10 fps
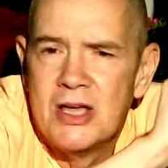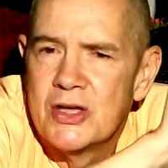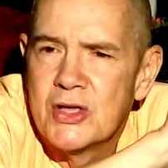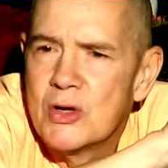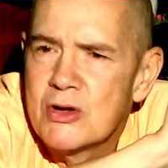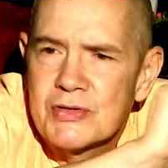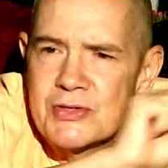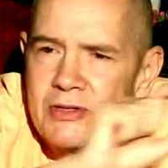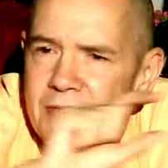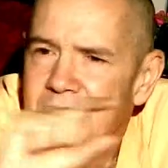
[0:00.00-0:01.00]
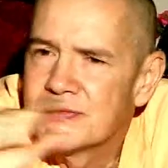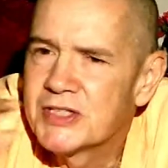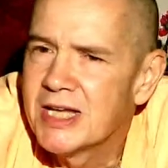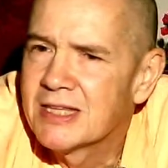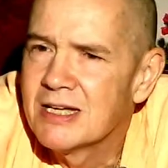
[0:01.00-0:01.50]
you know, your servants of
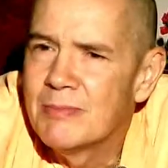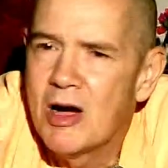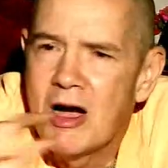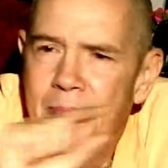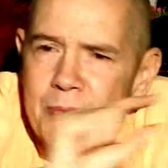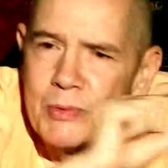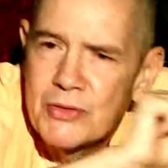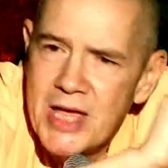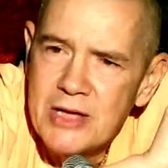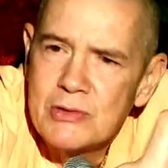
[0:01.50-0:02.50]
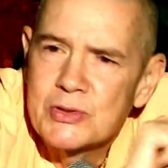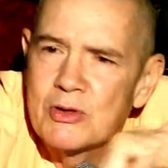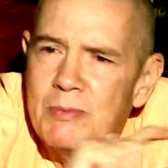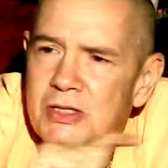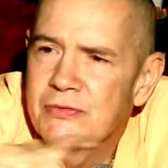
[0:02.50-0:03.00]
Chaitanya Mahaprabhu, thank you so
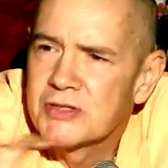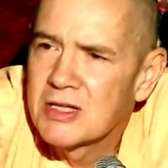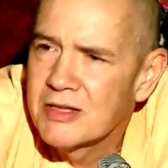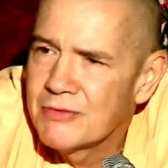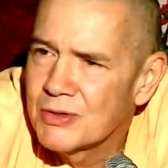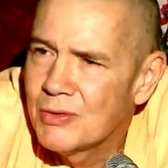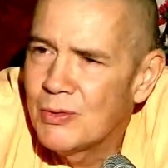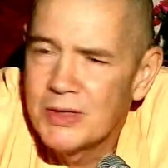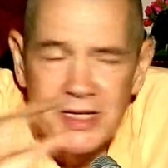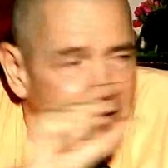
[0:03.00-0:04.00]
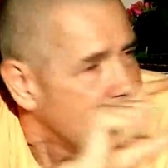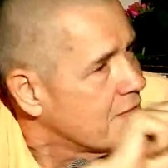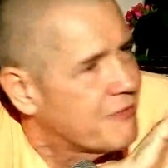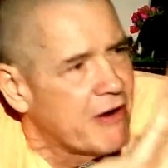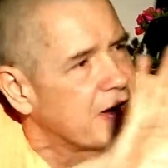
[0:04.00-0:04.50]
much for delivering the holy name.
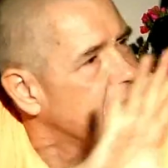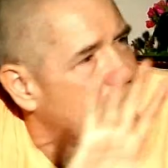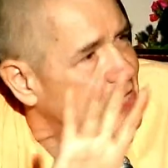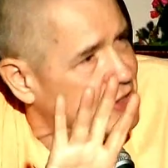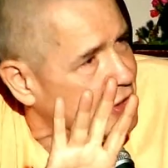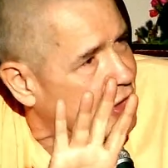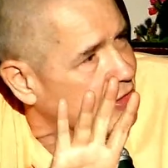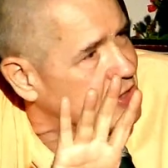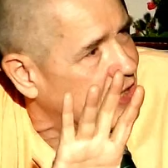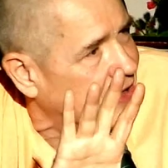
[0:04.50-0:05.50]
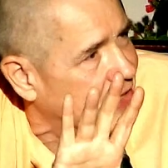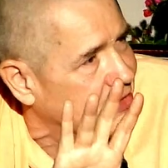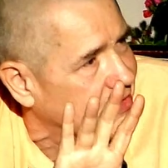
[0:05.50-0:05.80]
Very nice, encouraging letter.